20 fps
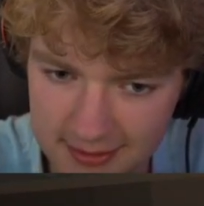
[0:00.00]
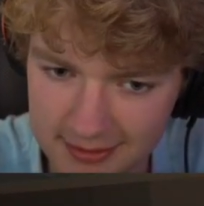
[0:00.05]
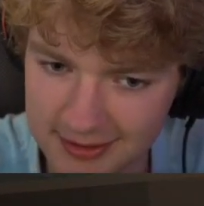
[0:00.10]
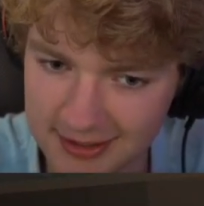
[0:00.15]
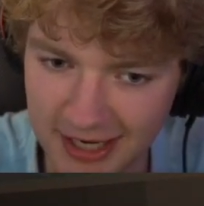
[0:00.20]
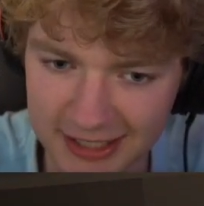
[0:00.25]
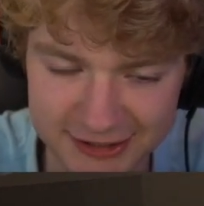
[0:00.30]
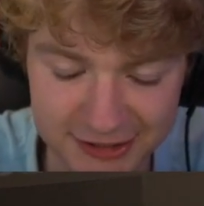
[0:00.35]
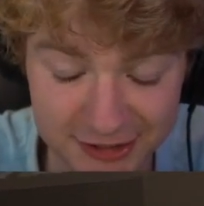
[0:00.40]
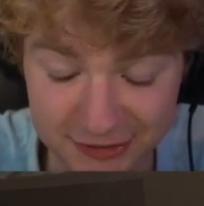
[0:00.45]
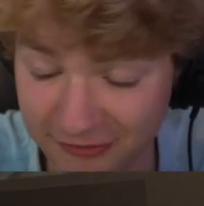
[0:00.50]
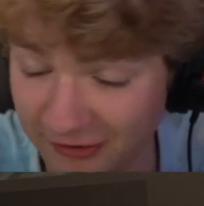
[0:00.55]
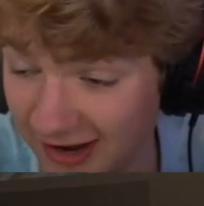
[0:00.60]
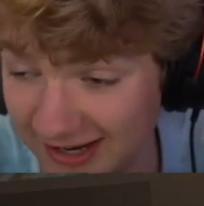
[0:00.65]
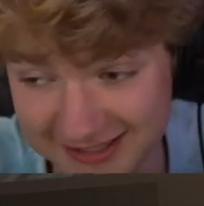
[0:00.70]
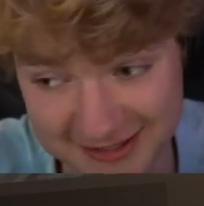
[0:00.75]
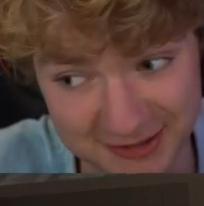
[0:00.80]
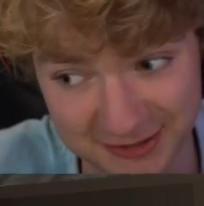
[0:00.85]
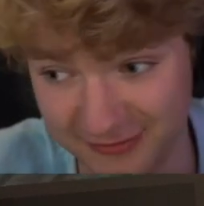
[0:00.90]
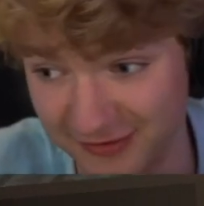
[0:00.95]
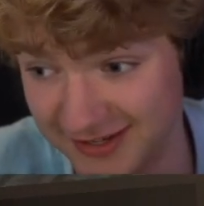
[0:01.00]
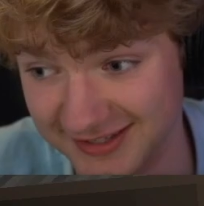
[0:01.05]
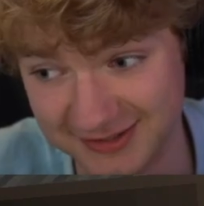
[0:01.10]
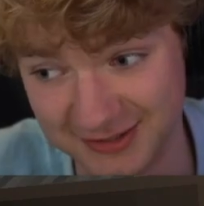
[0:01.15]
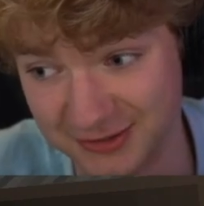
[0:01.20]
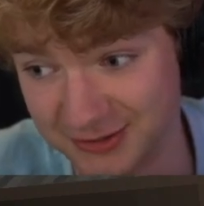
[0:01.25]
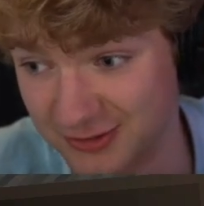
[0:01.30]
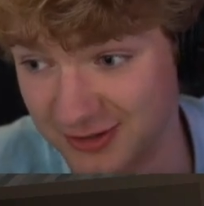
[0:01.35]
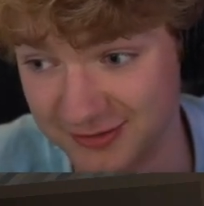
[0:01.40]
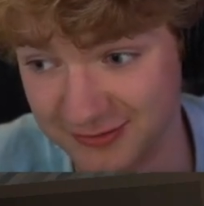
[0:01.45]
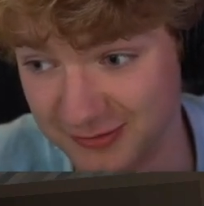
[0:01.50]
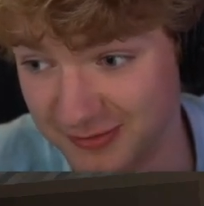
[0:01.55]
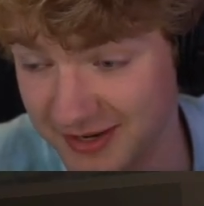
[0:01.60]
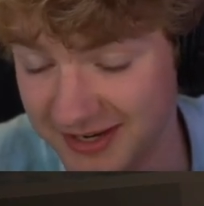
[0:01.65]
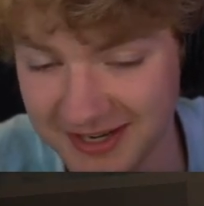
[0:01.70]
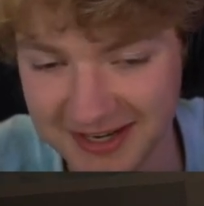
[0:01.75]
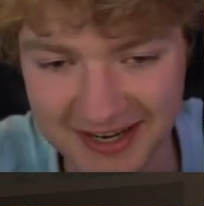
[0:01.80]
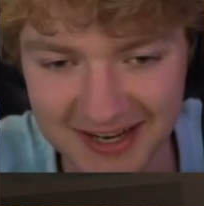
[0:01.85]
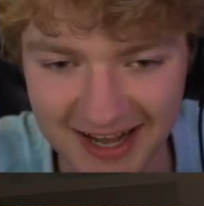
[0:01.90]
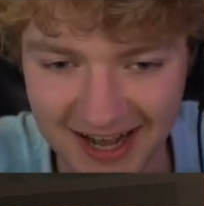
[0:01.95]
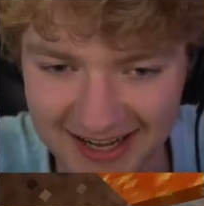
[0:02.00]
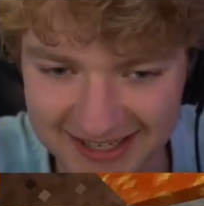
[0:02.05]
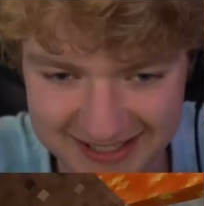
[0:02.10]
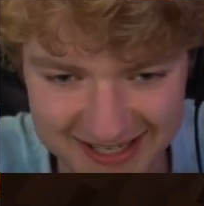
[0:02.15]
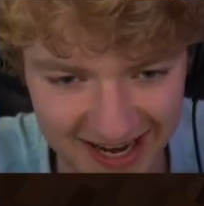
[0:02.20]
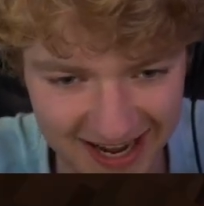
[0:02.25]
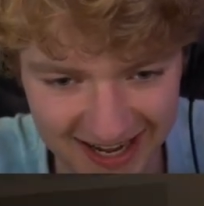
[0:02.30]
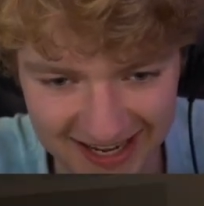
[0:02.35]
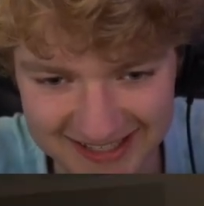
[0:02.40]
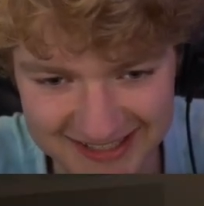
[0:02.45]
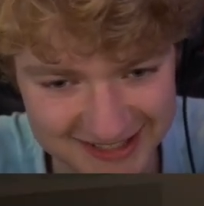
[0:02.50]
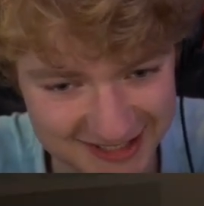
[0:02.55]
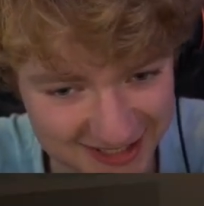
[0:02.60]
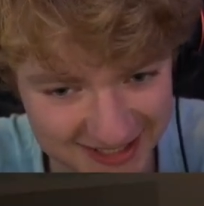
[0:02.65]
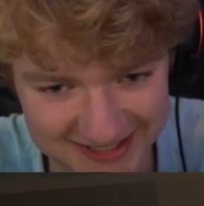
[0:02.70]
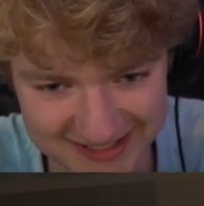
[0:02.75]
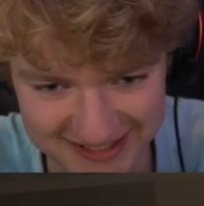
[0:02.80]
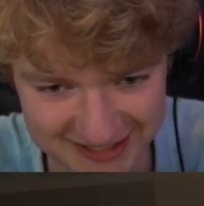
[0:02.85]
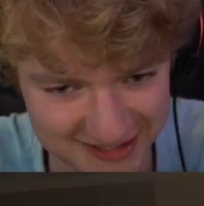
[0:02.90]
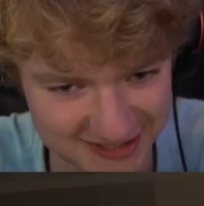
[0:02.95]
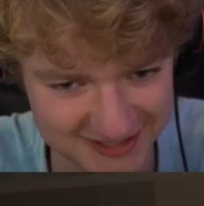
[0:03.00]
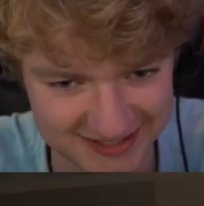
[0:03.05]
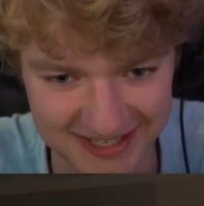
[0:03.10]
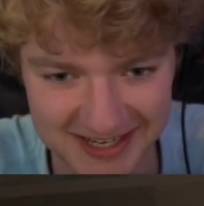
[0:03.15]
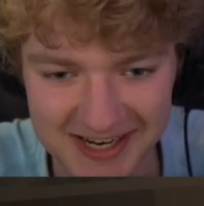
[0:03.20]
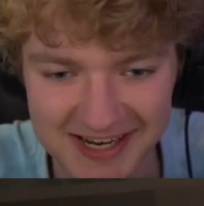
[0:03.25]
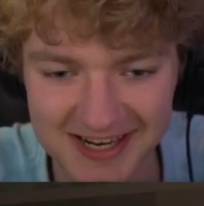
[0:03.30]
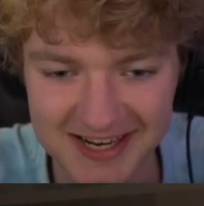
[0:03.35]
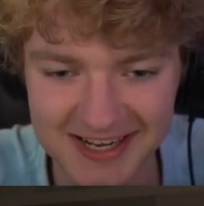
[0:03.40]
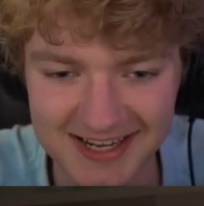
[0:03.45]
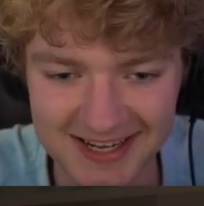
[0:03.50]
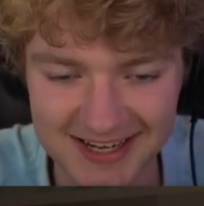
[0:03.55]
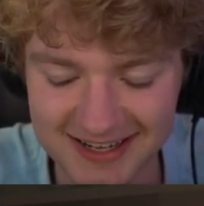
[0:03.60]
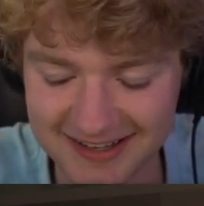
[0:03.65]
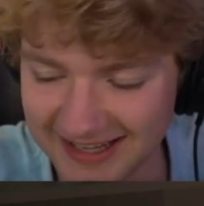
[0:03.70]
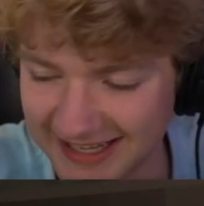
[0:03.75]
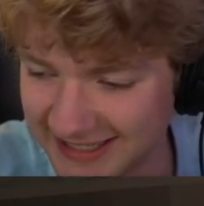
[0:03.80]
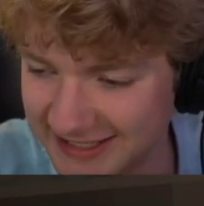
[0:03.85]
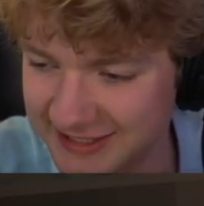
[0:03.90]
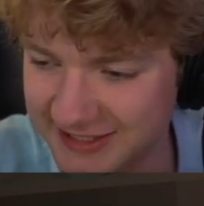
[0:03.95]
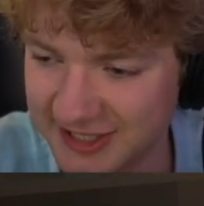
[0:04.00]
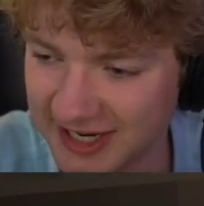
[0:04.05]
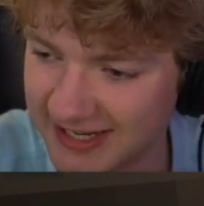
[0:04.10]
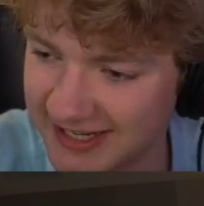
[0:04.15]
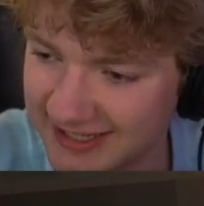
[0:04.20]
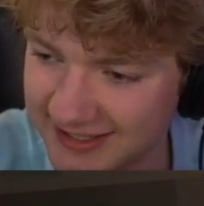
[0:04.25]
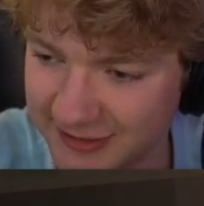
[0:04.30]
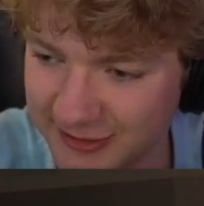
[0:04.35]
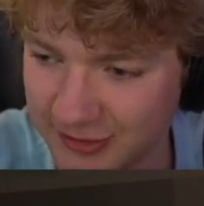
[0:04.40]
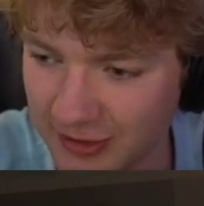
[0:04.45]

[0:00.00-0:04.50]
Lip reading: I just find it so stressful, man. I just like checking.